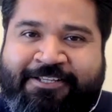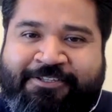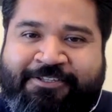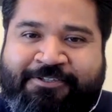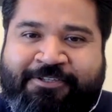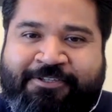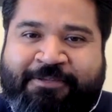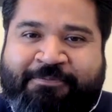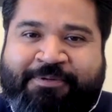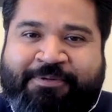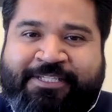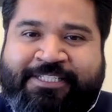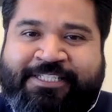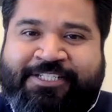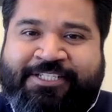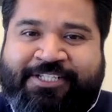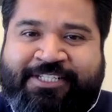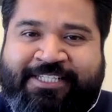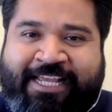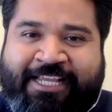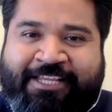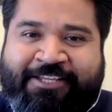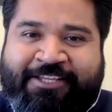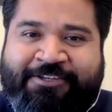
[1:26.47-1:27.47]
to the
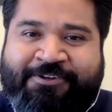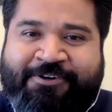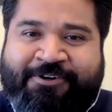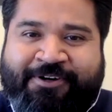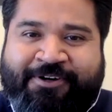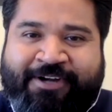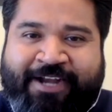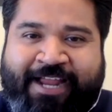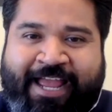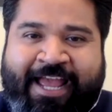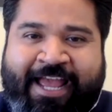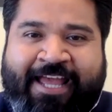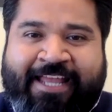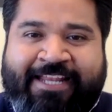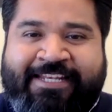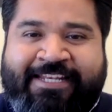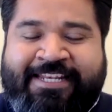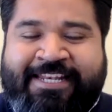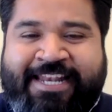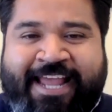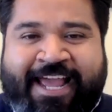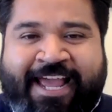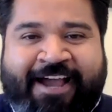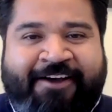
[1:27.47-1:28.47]
position that you're at
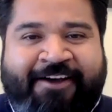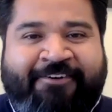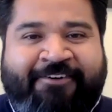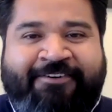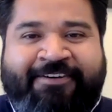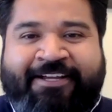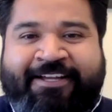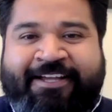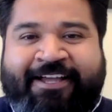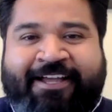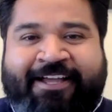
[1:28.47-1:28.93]
now?